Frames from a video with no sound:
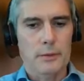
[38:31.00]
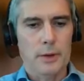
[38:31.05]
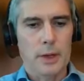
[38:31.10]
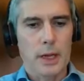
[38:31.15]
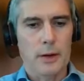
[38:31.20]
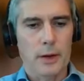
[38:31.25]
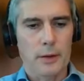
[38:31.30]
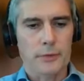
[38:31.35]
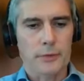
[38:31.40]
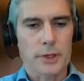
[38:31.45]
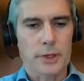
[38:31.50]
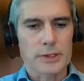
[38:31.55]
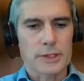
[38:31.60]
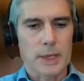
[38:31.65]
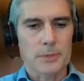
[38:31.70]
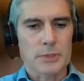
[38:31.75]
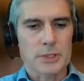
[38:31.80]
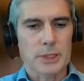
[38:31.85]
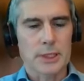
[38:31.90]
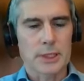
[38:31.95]
uh, of
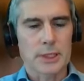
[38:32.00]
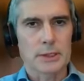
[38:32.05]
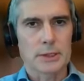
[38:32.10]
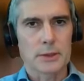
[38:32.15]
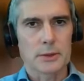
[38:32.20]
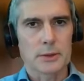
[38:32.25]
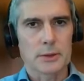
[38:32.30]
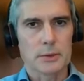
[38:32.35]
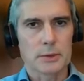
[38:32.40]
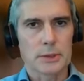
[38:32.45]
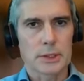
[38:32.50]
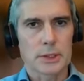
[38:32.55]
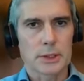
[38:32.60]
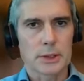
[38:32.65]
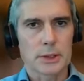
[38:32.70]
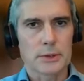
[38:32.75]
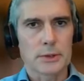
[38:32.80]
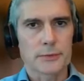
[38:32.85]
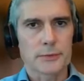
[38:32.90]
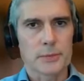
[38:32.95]
consumption into to
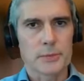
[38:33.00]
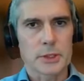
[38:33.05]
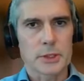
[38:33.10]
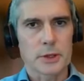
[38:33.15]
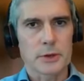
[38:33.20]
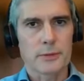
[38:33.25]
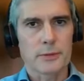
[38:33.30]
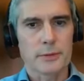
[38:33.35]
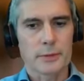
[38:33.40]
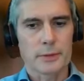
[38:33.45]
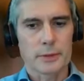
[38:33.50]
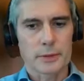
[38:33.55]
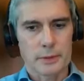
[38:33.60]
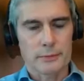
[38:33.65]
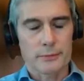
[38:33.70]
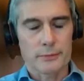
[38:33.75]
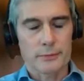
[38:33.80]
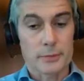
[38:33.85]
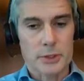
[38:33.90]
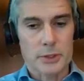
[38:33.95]
goods from ser-
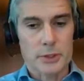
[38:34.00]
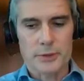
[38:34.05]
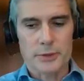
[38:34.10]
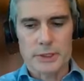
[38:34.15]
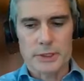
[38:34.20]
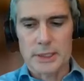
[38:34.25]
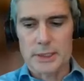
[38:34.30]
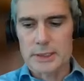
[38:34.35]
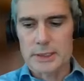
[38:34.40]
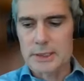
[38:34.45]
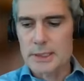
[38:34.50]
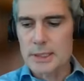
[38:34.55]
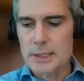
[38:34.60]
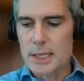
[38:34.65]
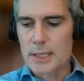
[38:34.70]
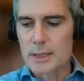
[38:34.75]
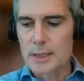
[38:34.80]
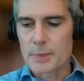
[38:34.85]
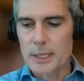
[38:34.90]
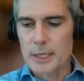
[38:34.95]
from services
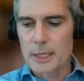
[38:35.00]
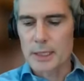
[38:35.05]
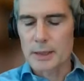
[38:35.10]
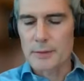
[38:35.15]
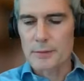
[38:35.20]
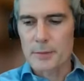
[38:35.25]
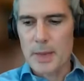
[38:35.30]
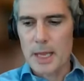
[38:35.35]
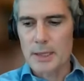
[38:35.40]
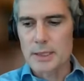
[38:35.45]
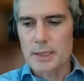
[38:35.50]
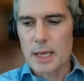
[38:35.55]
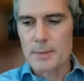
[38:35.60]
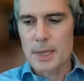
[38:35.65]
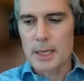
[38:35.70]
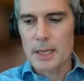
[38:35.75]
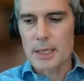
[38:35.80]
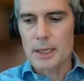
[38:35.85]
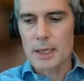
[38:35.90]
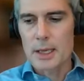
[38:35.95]
in the beginning of the
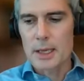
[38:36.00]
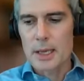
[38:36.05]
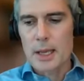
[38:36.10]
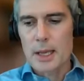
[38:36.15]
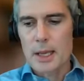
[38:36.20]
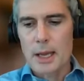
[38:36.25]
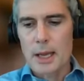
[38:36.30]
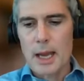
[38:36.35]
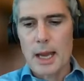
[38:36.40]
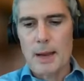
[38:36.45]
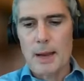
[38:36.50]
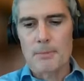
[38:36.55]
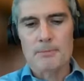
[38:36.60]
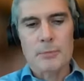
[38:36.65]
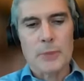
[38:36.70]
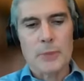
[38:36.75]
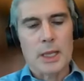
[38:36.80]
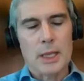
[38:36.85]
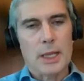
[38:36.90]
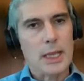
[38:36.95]
pandemic.
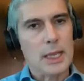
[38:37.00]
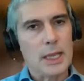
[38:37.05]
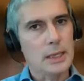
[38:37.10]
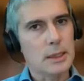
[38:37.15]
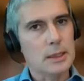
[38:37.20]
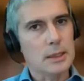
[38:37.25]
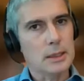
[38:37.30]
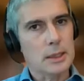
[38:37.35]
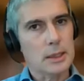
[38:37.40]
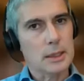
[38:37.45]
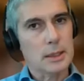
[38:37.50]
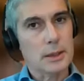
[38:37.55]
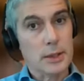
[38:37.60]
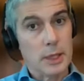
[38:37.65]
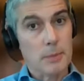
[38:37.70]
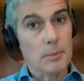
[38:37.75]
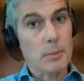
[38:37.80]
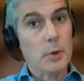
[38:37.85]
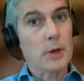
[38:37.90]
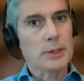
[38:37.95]
Um, in
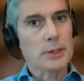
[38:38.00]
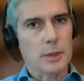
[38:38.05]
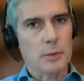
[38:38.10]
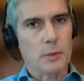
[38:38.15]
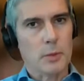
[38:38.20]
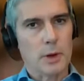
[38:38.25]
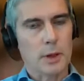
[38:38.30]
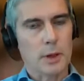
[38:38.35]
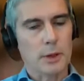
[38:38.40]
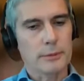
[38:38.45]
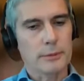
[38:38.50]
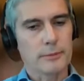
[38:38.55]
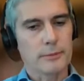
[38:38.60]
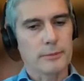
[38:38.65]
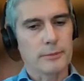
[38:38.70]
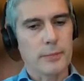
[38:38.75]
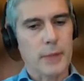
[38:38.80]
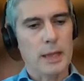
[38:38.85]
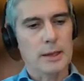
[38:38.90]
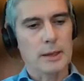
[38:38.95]
the emerging world,
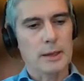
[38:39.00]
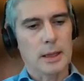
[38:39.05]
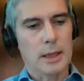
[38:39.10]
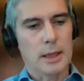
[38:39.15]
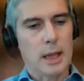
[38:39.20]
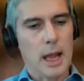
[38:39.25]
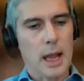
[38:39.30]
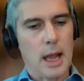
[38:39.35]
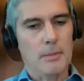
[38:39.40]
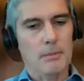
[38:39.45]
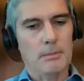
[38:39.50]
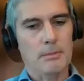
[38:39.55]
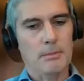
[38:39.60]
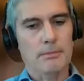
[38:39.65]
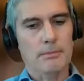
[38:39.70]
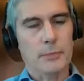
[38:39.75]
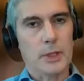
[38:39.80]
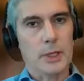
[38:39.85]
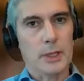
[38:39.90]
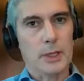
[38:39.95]
and
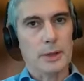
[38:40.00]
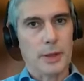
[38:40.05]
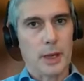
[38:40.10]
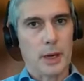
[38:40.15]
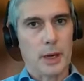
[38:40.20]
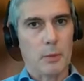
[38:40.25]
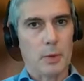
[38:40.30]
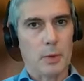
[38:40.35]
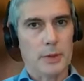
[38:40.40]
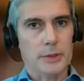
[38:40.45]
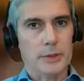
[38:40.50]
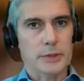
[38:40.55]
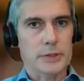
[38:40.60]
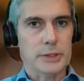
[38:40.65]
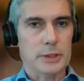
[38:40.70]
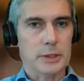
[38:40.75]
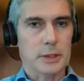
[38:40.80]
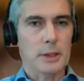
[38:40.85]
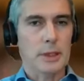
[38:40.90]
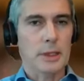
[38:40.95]
um, there
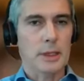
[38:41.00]
was